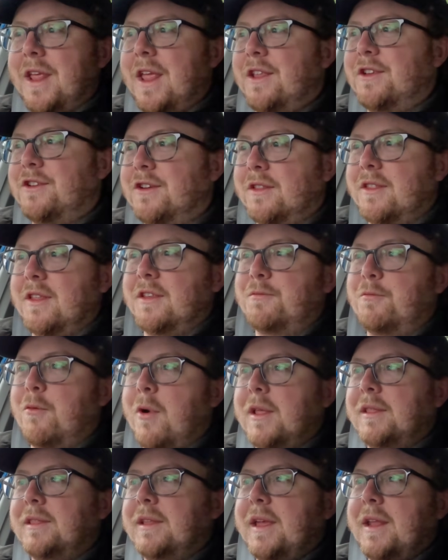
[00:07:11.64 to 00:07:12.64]
engine, this
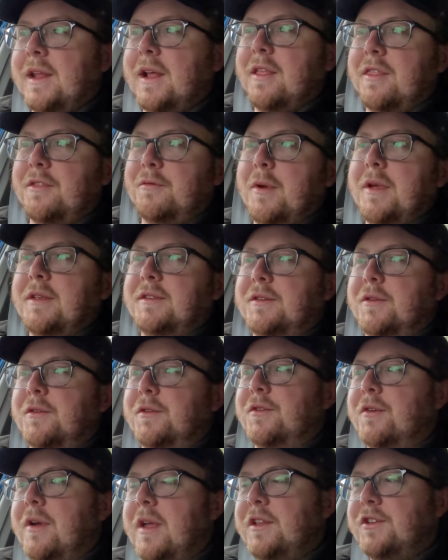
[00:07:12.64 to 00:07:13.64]
1 litre
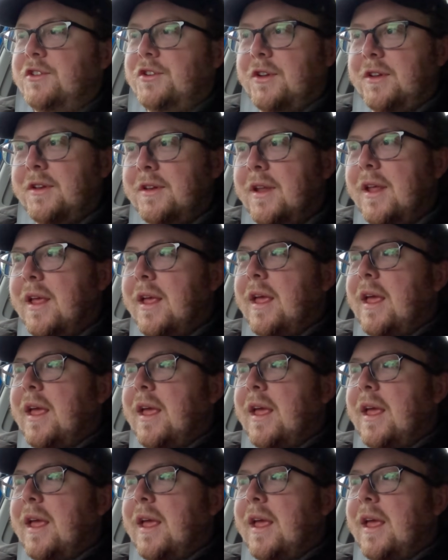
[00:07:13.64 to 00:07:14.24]
3-cylinder engine.